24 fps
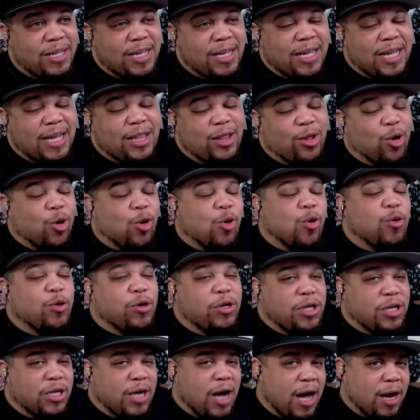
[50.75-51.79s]
in the horror
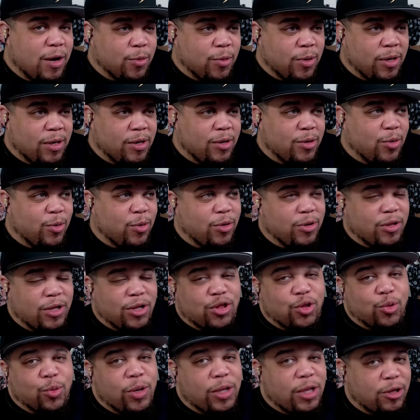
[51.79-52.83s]
genre or the
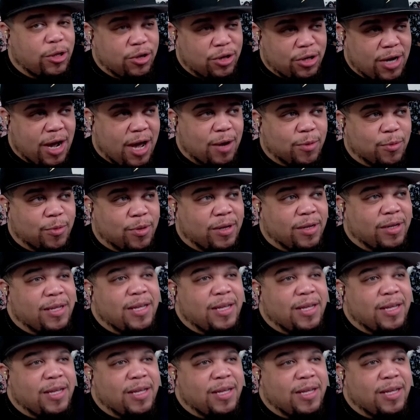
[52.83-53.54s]
thriller genre,